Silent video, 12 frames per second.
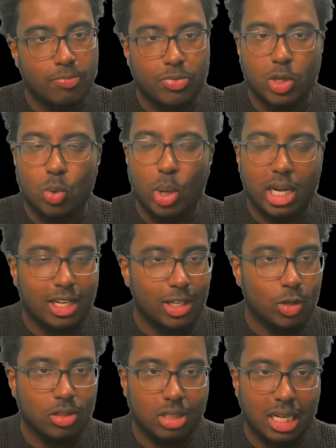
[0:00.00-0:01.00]
quickly
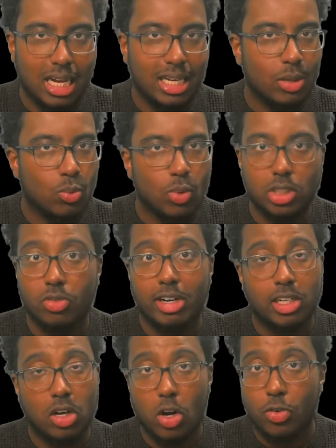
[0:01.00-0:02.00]
on that, it was a red
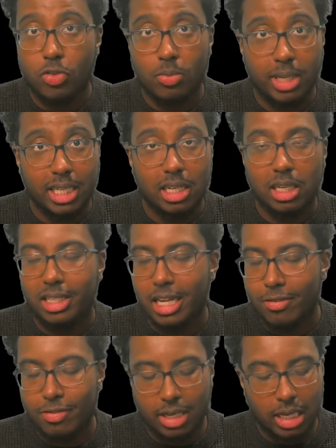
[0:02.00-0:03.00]
card for me,
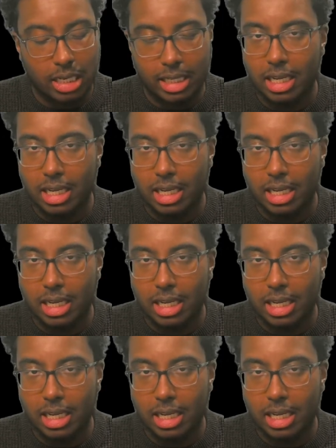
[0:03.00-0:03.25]
definitely.